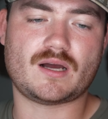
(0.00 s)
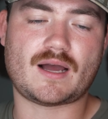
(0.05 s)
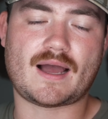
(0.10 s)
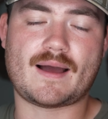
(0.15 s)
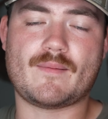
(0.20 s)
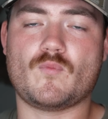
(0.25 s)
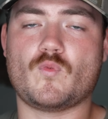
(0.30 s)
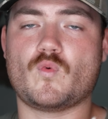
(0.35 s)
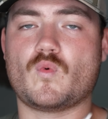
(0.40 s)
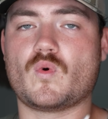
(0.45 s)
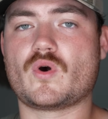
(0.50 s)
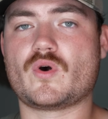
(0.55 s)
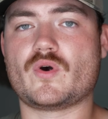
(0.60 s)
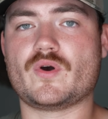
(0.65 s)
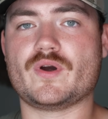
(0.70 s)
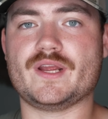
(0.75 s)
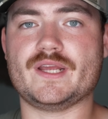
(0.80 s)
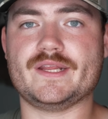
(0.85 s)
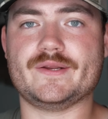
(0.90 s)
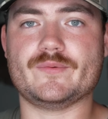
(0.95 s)
I'm
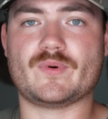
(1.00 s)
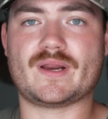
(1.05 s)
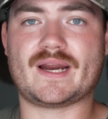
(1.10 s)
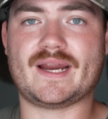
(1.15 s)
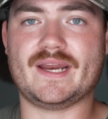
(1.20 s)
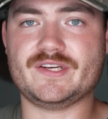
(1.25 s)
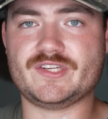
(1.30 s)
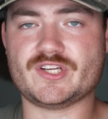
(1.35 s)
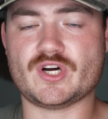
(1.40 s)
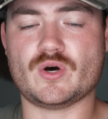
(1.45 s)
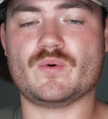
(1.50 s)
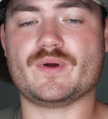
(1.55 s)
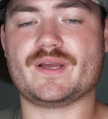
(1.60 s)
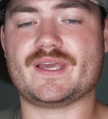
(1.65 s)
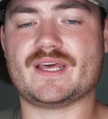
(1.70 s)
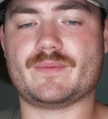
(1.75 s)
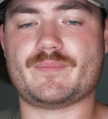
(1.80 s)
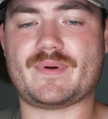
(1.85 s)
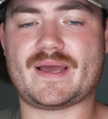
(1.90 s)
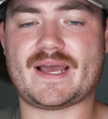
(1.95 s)
worried when I don't
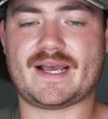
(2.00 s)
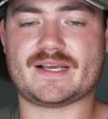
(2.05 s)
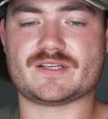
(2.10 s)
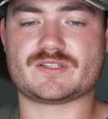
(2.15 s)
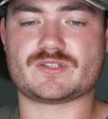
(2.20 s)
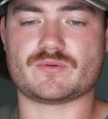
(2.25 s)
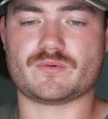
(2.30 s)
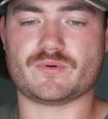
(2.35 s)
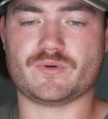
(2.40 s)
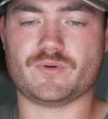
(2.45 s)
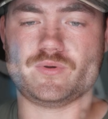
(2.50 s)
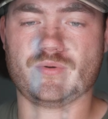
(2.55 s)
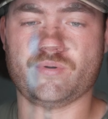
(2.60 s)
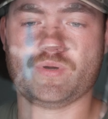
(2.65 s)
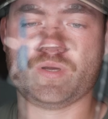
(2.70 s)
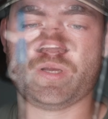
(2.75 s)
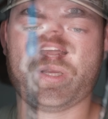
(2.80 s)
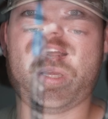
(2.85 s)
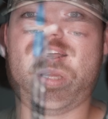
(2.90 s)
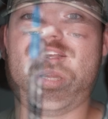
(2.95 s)
get a pass through.
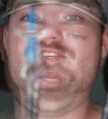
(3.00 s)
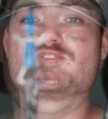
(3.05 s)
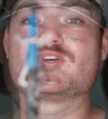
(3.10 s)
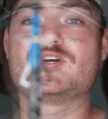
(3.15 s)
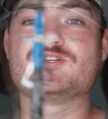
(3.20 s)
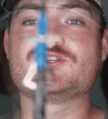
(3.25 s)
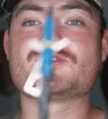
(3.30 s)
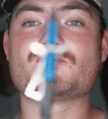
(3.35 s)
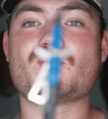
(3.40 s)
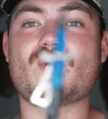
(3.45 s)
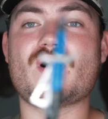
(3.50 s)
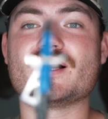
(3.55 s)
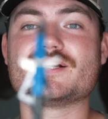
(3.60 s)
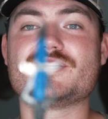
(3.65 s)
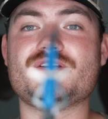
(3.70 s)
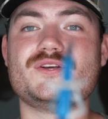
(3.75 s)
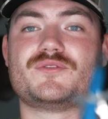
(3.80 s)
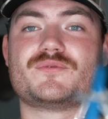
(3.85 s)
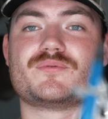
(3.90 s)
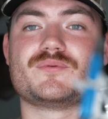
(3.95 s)
So I just
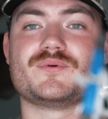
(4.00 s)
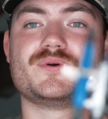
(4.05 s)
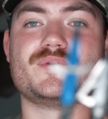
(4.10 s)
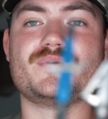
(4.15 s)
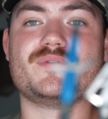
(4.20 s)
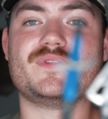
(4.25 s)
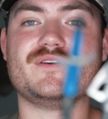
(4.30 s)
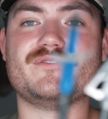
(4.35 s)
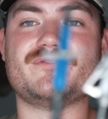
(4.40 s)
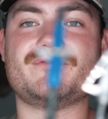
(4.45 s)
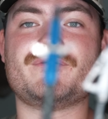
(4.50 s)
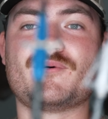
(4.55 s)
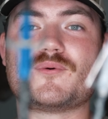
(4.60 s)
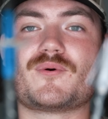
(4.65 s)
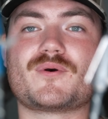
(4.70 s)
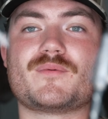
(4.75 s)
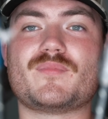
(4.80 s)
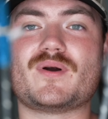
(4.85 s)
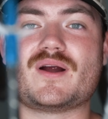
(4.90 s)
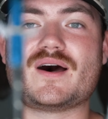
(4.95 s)
walked you through the
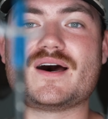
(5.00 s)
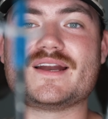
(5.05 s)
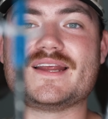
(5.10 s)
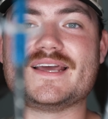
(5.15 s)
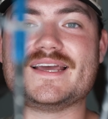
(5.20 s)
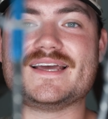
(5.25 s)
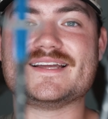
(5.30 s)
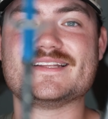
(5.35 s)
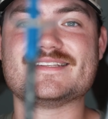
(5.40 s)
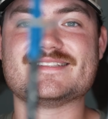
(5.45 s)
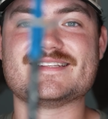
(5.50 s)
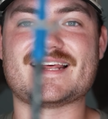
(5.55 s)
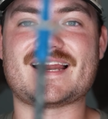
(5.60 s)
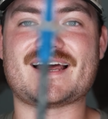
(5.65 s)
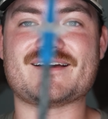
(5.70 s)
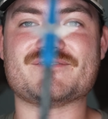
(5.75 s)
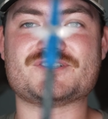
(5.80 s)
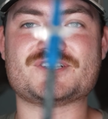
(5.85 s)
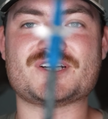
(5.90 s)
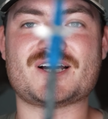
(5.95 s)
4 broadheads that
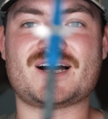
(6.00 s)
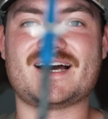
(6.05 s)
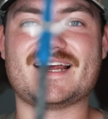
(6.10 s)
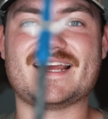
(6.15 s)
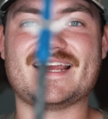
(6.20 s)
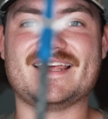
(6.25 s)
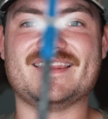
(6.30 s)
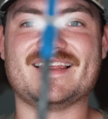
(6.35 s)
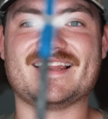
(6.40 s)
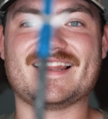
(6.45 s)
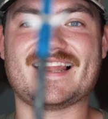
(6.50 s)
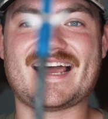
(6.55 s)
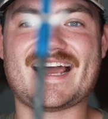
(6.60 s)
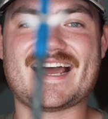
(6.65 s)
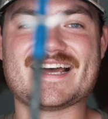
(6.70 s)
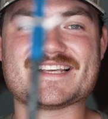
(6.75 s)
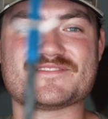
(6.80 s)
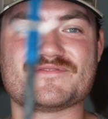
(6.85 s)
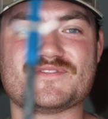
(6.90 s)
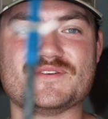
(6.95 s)
I've shot in the
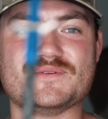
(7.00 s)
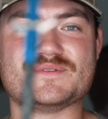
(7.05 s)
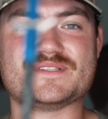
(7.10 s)
last few